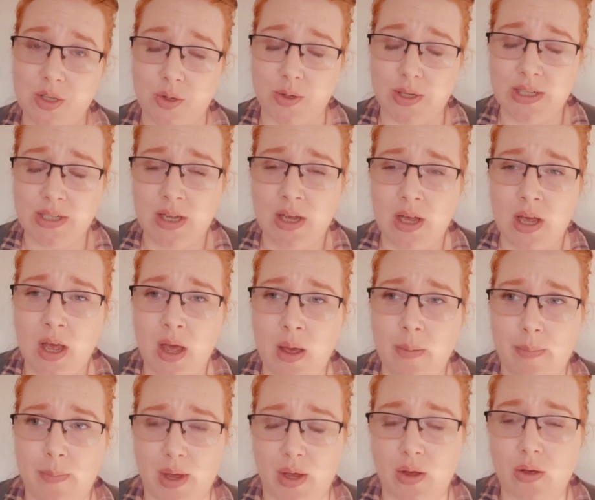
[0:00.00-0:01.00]
to it,
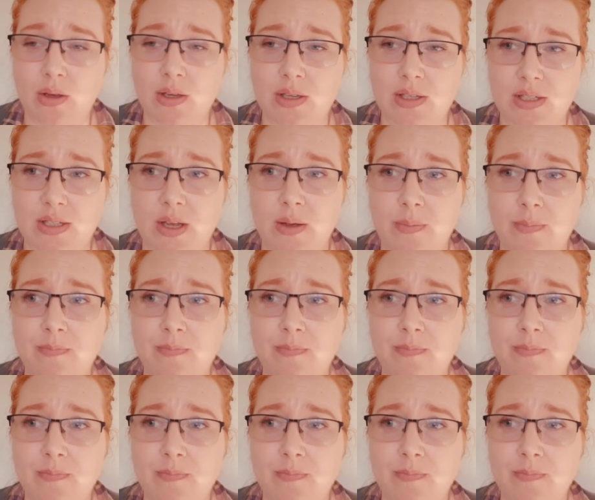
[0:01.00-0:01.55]
because